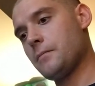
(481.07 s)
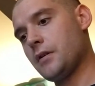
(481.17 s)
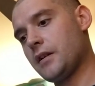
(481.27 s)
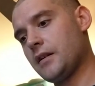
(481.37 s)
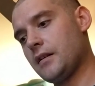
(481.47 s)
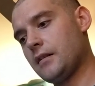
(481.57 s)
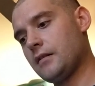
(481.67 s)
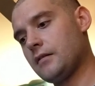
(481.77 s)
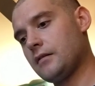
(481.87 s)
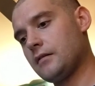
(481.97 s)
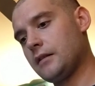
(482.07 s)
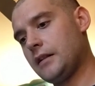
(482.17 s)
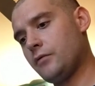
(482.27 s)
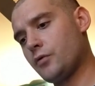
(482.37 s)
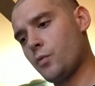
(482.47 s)
but
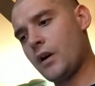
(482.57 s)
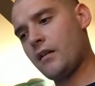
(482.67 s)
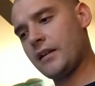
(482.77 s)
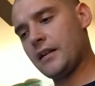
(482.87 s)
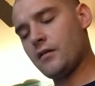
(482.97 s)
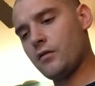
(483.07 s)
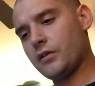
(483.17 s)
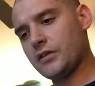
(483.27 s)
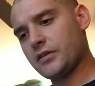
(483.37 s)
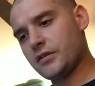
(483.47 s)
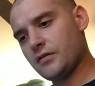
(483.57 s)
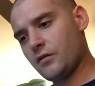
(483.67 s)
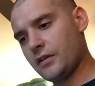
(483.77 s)
he was wearing it on his